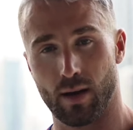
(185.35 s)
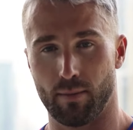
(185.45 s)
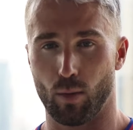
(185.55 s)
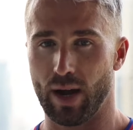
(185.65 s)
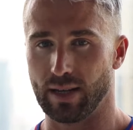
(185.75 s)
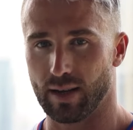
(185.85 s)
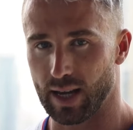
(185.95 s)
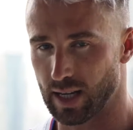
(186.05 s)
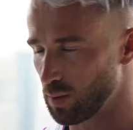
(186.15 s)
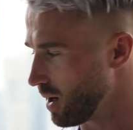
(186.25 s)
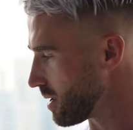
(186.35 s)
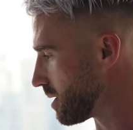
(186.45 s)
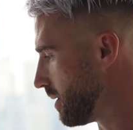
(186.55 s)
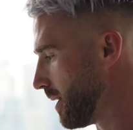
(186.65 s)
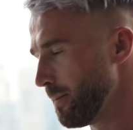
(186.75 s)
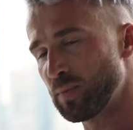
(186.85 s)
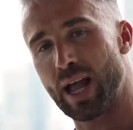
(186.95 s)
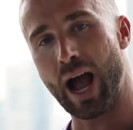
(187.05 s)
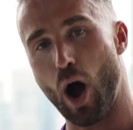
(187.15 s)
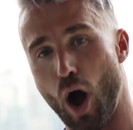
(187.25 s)
But wait, it gets worse.
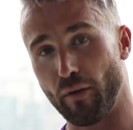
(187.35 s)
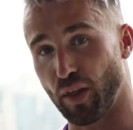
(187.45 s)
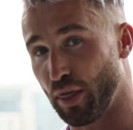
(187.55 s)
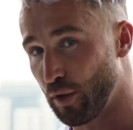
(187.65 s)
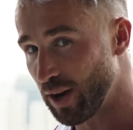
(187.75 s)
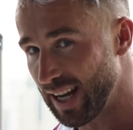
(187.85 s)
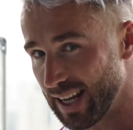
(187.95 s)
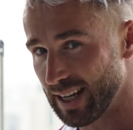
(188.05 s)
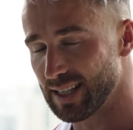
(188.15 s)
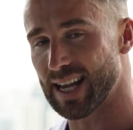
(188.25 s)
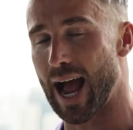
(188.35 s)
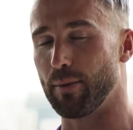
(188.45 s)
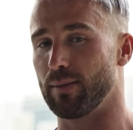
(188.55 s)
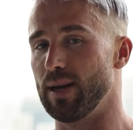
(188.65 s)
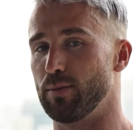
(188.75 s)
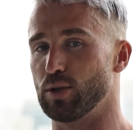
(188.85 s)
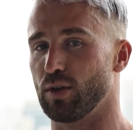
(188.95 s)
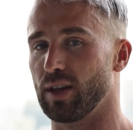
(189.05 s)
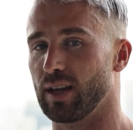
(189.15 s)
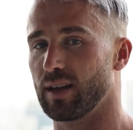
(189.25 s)
After three years, how many people do you
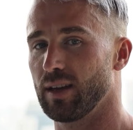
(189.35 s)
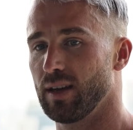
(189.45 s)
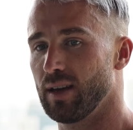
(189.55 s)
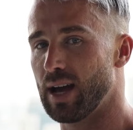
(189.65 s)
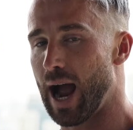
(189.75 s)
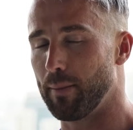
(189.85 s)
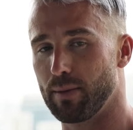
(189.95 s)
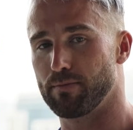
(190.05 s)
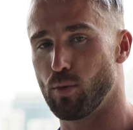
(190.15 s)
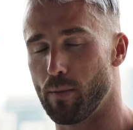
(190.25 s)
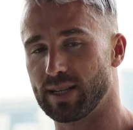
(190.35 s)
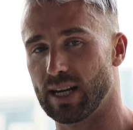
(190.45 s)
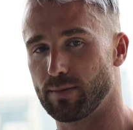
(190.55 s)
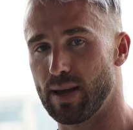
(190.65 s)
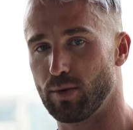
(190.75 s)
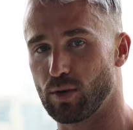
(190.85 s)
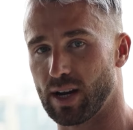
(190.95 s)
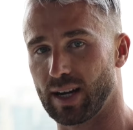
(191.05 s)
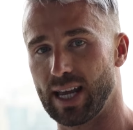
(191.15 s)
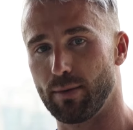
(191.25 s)
think, how many, what percentage of people do you
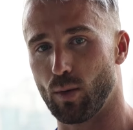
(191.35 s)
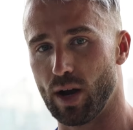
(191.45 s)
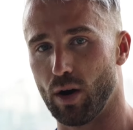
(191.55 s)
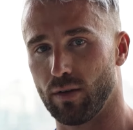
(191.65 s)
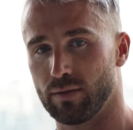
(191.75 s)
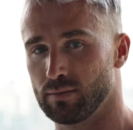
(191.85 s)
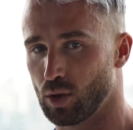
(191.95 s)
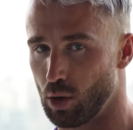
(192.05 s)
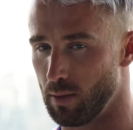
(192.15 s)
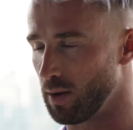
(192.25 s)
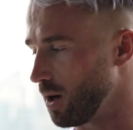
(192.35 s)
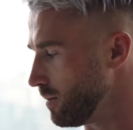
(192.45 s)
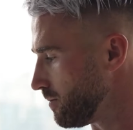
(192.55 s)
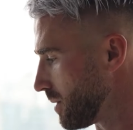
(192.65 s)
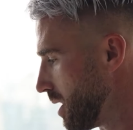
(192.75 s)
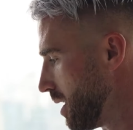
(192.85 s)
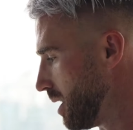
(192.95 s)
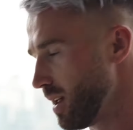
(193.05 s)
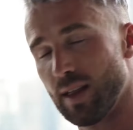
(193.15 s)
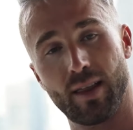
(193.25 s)
reckon keep the weight off? Comment below.
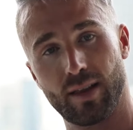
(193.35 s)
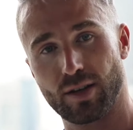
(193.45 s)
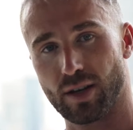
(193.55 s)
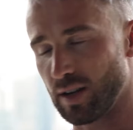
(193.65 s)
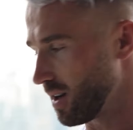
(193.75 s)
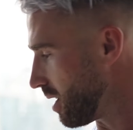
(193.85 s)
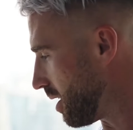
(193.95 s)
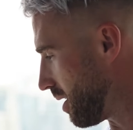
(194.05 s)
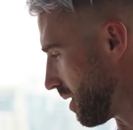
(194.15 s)
Da, da, da, da.